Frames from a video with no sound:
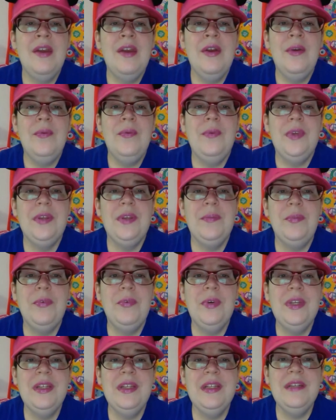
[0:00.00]
When the
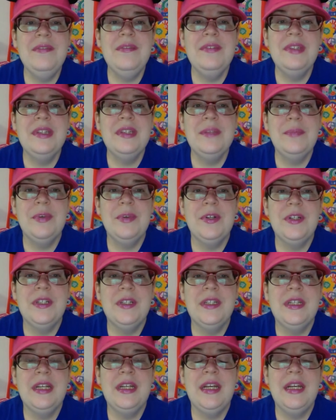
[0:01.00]
boy leaves the
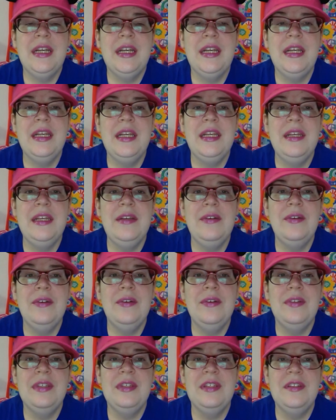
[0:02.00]
bird, he
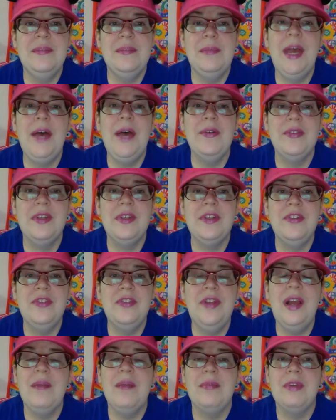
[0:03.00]
sees a mouse that's
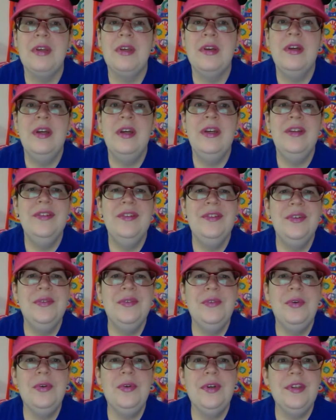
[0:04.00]
trapped. So of
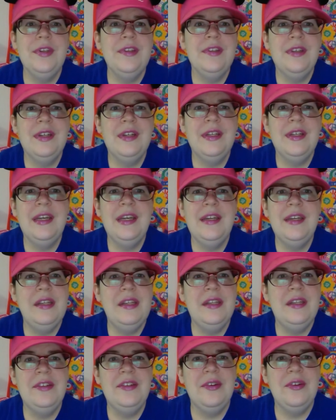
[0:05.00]
course, again,
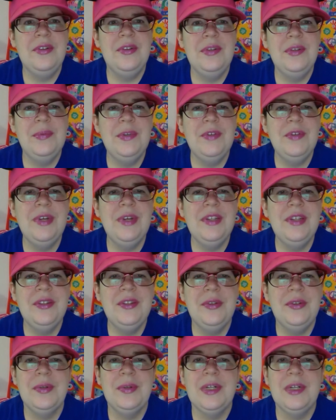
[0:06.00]
he's going to be a
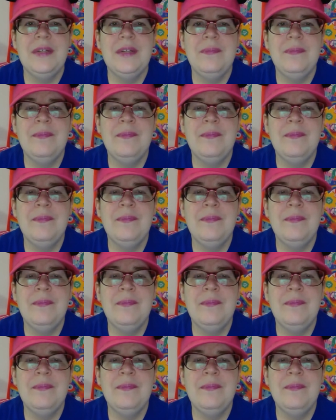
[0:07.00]
rescuer.